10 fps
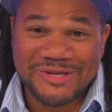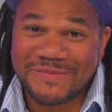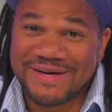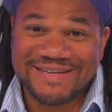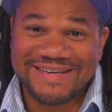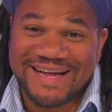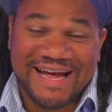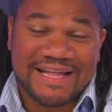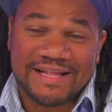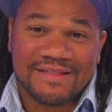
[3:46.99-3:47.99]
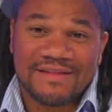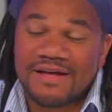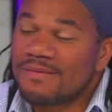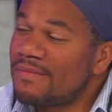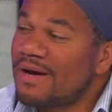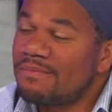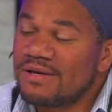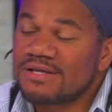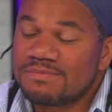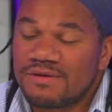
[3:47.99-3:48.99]
you, man, I think my
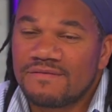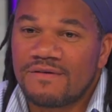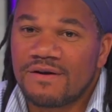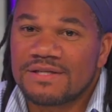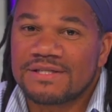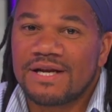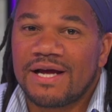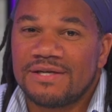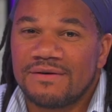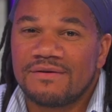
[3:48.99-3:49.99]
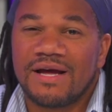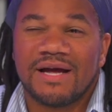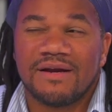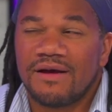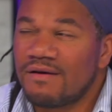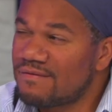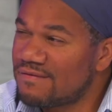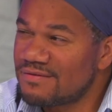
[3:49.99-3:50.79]
biggest pitfall is that I don't lie enough.